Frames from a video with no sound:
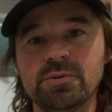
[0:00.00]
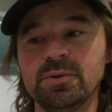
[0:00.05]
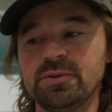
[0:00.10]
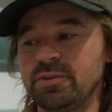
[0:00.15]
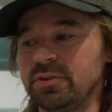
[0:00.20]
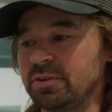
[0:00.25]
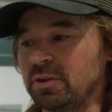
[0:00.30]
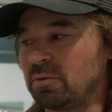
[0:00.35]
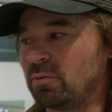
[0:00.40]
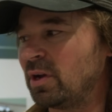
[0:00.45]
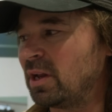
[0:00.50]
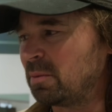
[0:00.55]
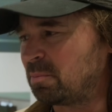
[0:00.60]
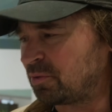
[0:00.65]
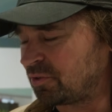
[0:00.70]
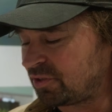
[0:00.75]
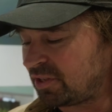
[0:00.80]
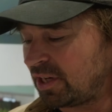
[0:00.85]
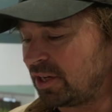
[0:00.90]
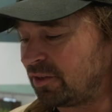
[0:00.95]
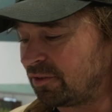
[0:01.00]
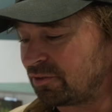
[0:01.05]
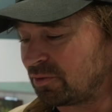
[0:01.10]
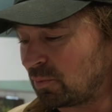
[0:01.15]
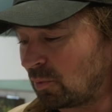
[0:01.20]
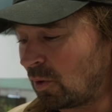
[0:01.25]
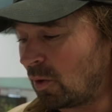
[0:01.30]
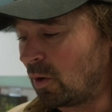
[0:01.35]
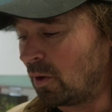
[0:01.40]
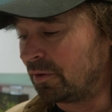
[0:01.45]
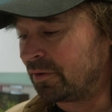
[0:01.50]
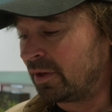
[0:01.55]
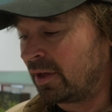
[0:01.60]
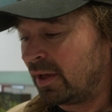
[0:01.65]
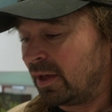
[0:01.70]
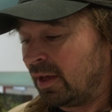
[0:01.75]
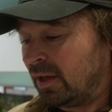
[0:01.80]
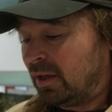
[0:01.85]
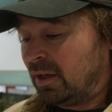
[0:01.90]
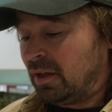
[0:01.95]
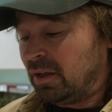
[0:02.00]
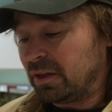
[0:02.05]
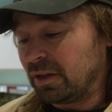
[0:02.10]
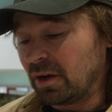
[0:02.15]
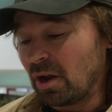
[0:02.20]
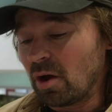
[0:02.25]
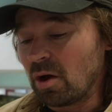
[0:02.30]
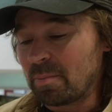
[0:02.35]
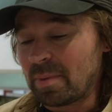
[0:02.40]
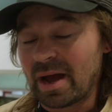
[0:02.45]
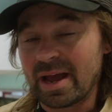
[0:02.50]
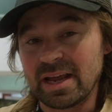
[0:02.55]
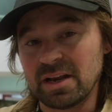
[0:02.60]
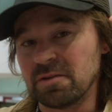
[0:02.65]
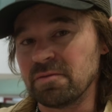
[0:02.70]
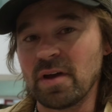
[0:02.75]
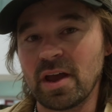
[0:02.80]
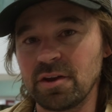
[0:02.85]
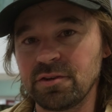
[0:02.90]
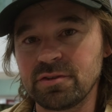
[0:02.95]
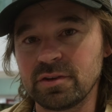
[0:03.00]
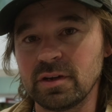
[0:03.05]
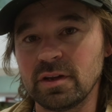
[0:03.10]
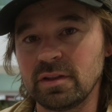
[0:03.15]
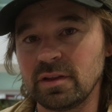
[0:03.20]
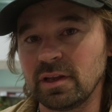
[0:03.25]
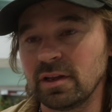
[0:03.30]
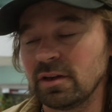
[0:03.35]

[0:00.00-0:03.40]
which is a really prestigious award, you know, about innovation in the